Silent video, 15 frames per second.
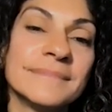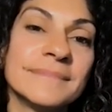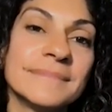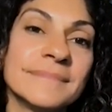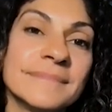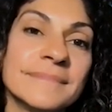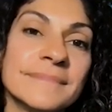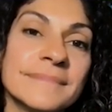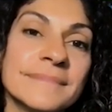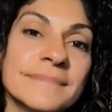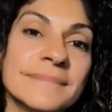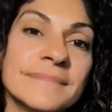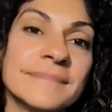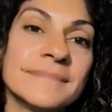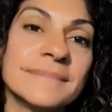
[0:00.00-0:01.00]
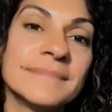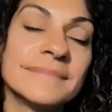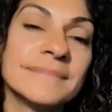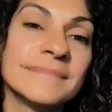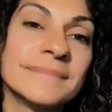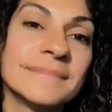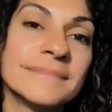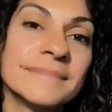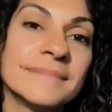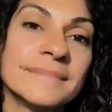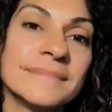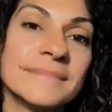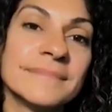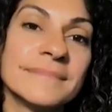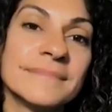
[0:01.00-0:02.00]

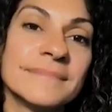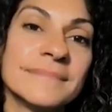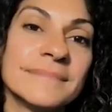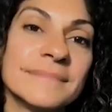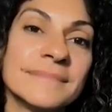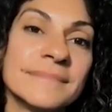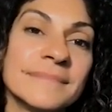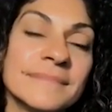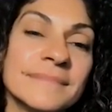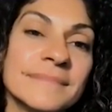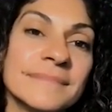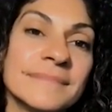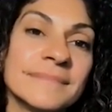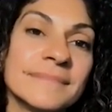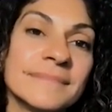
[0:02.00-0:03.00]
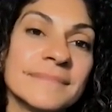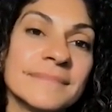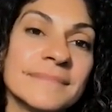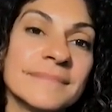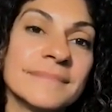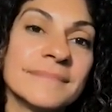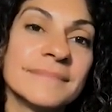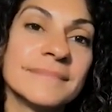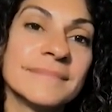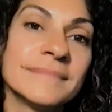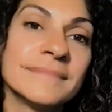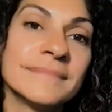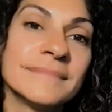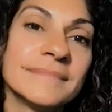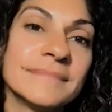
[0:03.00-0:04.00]

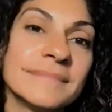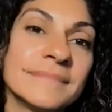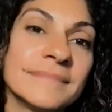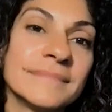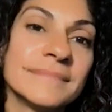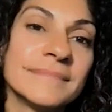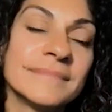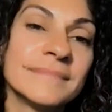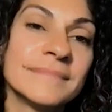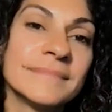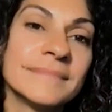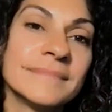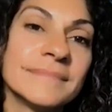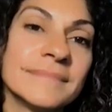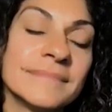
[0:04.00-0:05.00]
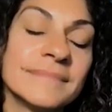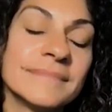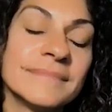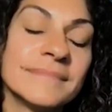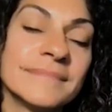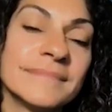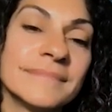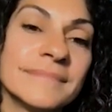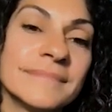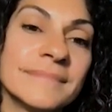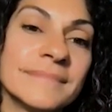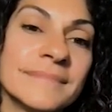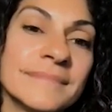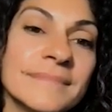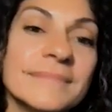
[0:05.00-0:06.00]

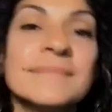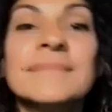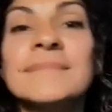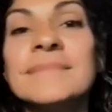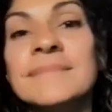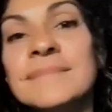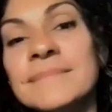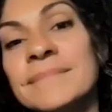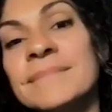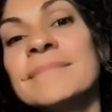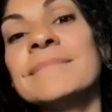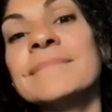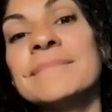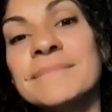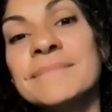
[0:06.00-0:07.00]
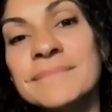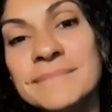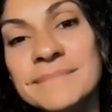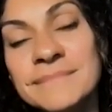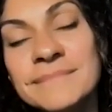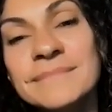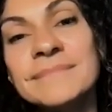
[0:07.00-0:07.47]
[no speech]